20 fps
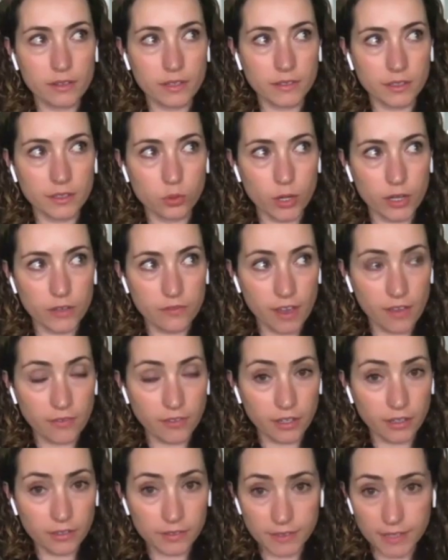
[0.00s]
let's say 25
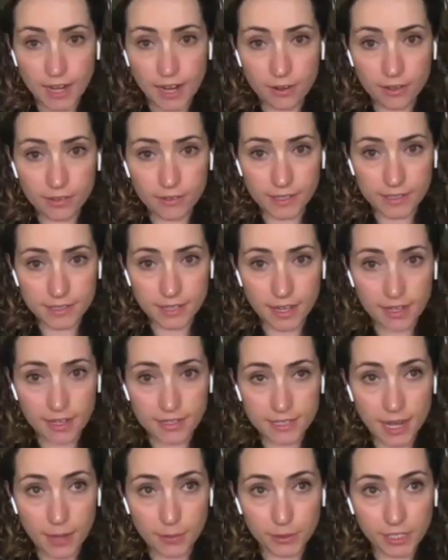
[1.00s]
years, and how does that tie
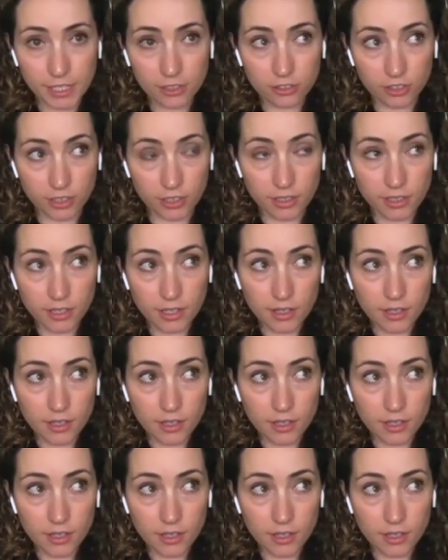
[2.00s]
into application?